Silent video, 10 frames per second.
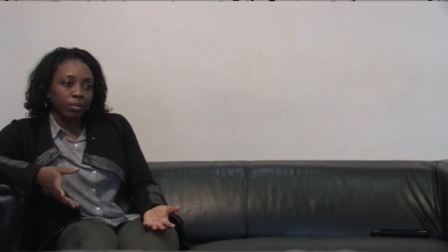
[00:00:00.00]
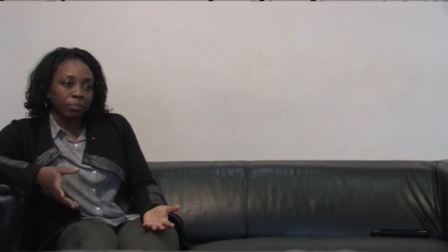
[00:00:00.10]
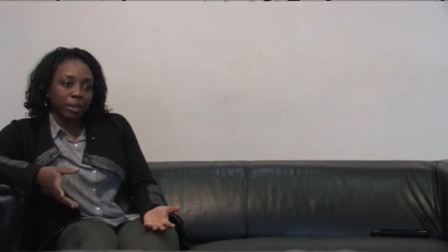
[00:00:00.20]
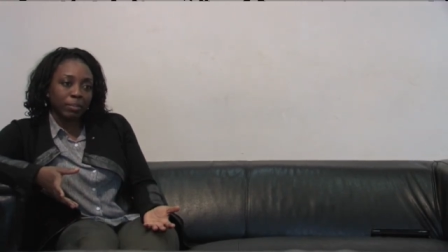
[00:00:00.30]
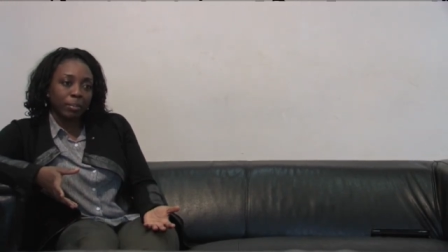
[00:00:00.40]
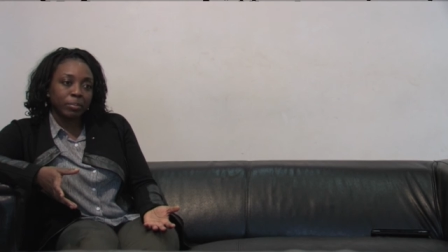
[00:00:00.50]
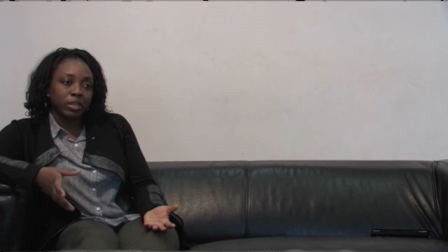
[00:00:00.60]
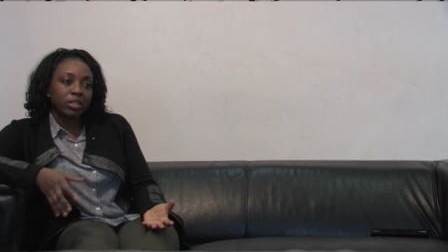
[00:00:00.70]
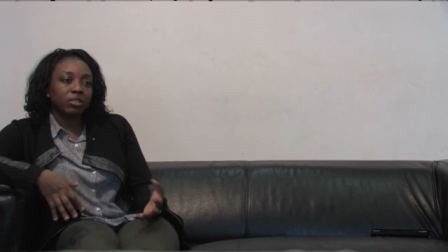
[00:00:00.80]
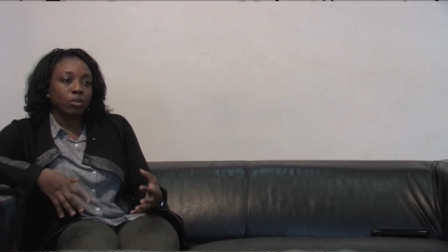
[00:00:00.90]
Big
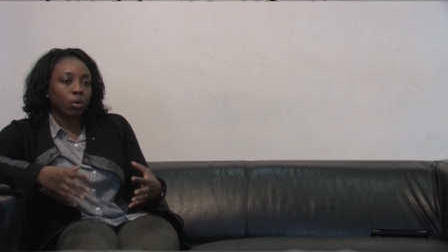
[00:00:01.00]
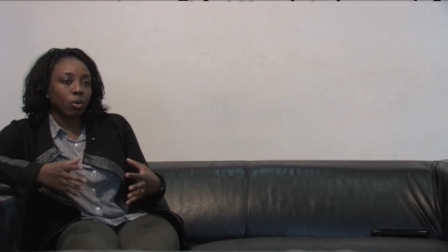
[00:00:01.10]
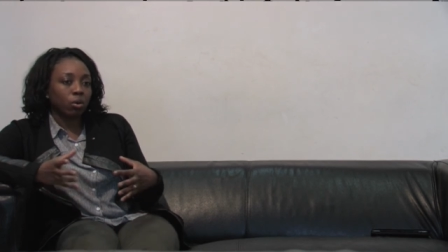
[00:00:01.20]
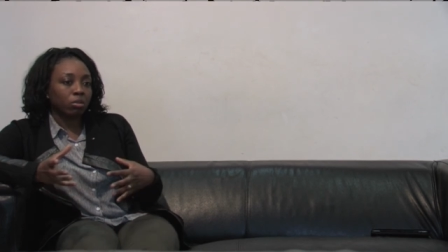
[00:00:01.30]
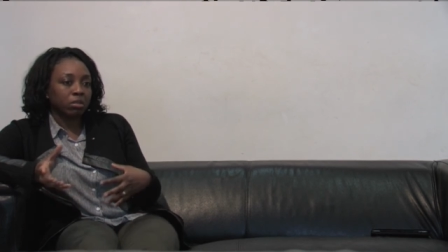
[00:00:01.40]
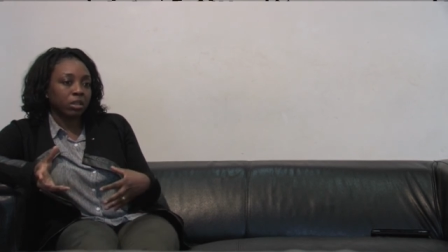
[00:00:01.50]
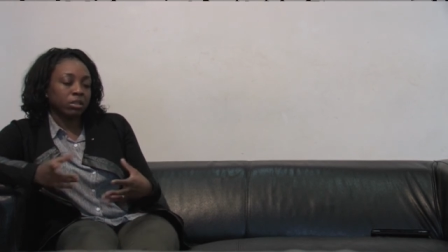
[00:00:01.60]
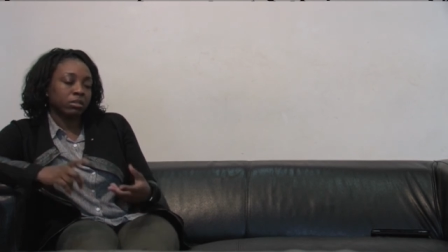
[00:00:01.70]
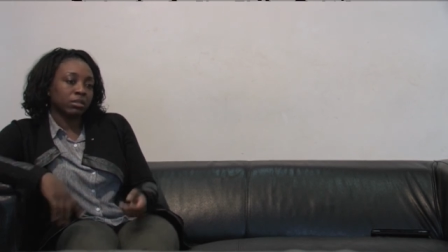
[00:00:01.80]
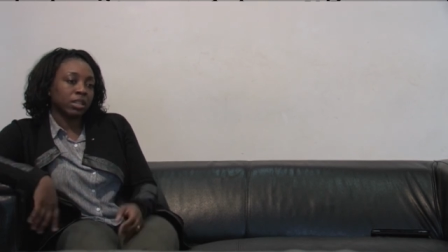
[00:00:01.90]
members, or
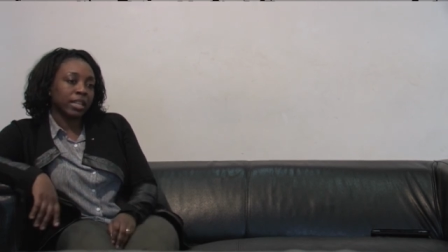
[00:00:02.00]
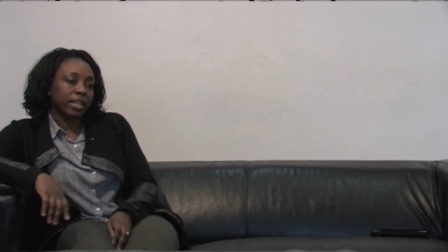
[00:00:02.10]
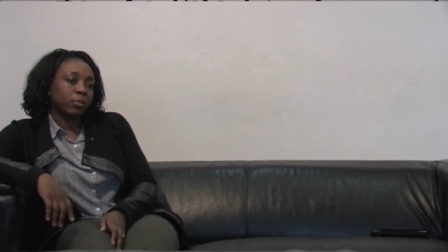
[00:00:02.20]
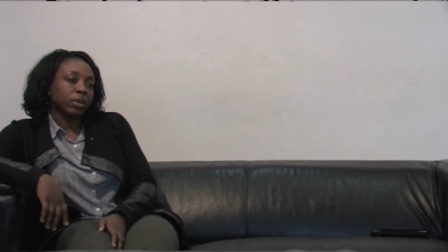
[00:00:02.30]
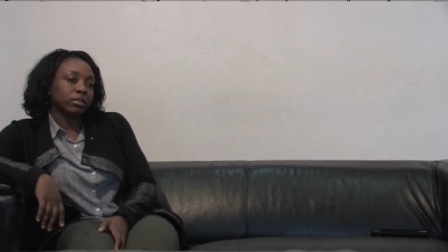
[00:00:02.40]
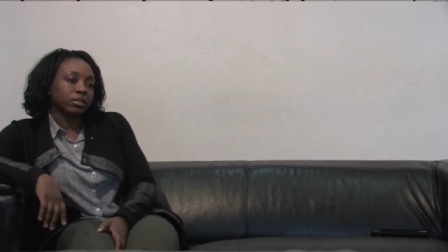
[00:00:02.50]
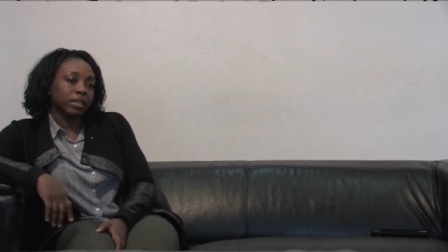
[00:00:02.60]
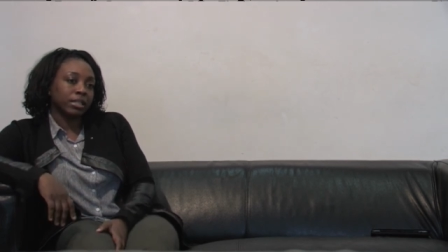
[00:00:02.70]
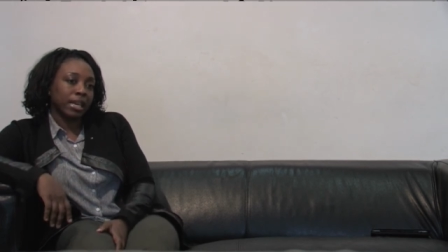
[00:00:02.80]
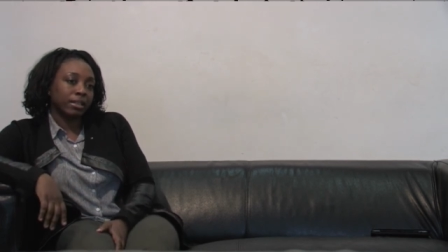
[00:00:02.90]
can anyone
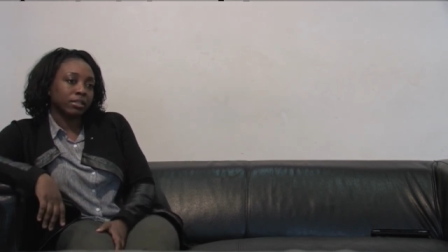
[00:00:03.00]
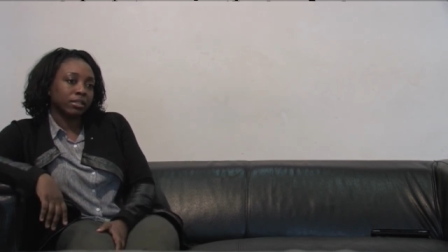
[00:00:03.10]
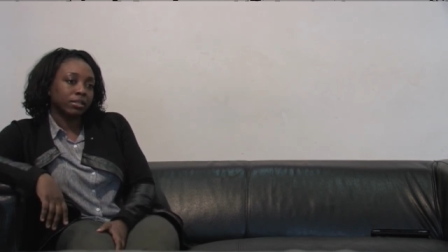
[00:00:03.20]
attend?